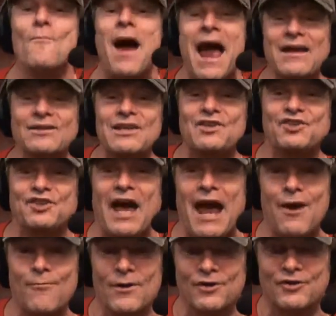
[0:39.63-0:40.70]
Miley
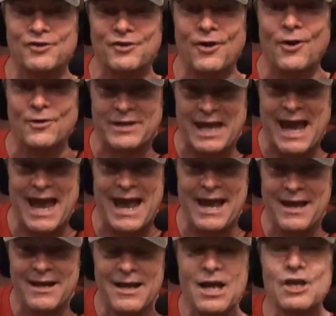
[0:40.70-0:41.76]
Cyrus,
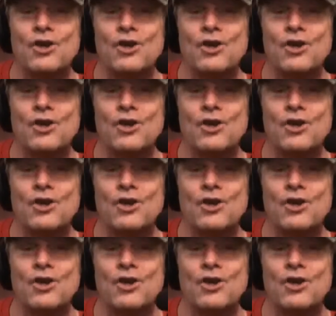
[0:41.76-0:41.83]
okay?